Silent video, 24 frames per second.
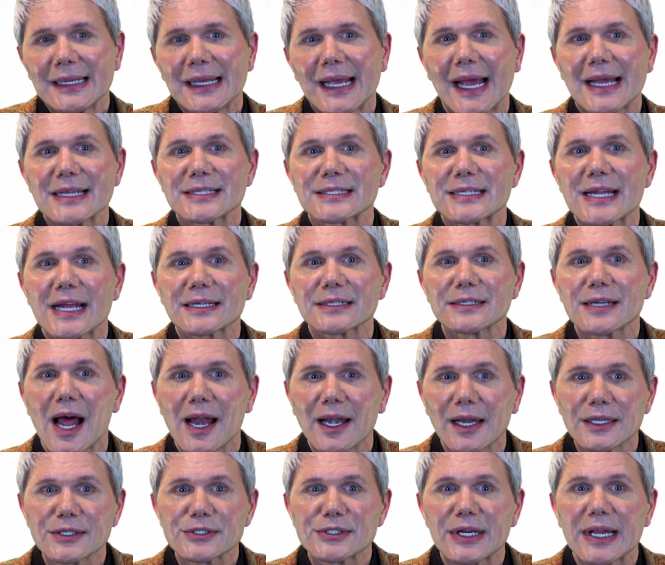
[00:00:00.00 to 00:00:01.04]
as
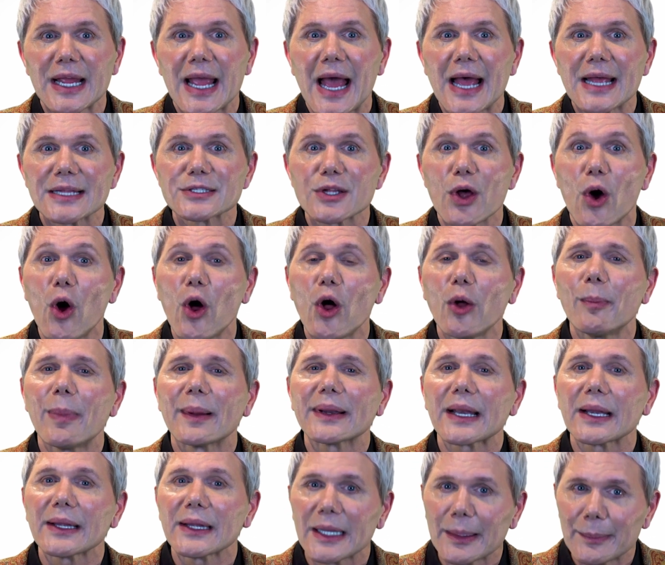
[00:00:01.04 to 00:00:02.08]
technology has all but
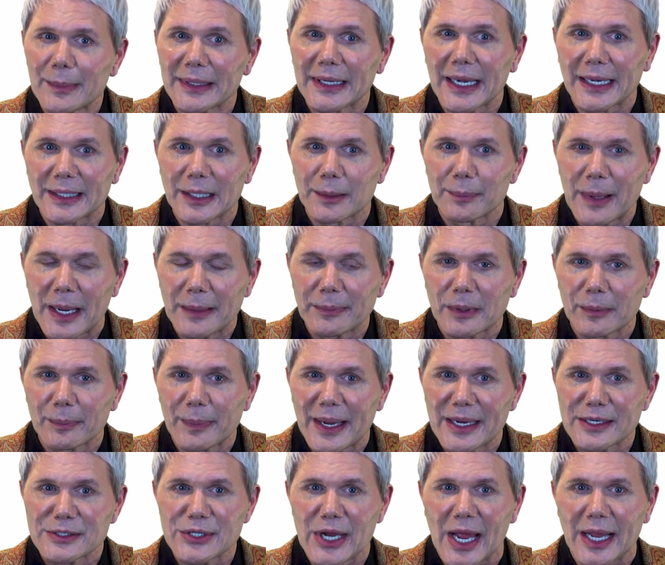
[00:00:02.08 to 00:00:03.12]
eliminated paper
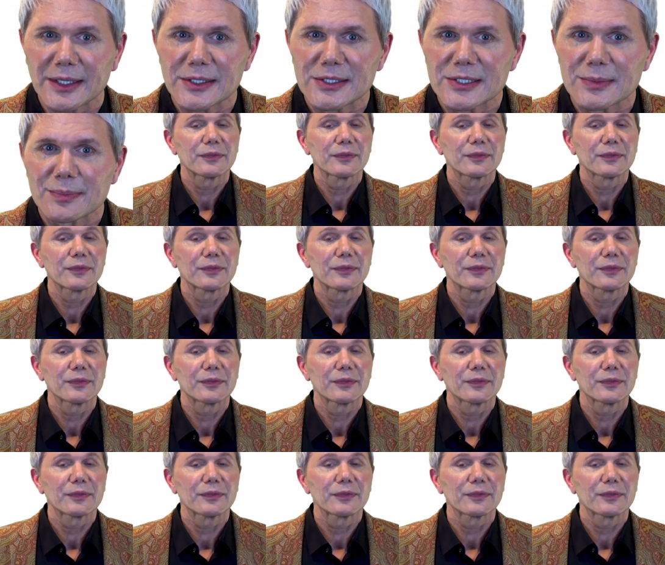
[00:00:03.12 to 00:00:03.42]
paychecks.